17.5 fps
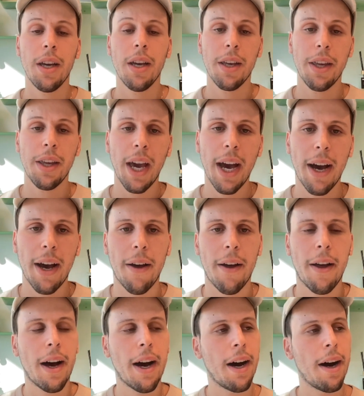Yeah.
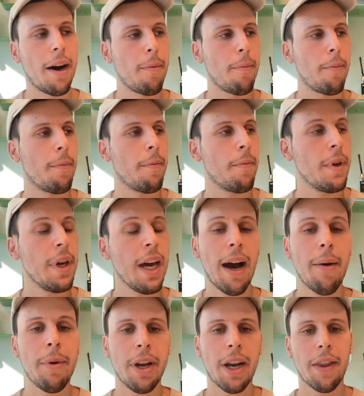I
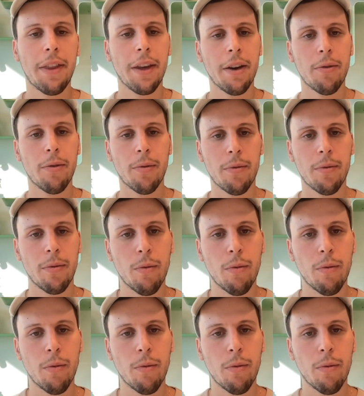mean, I think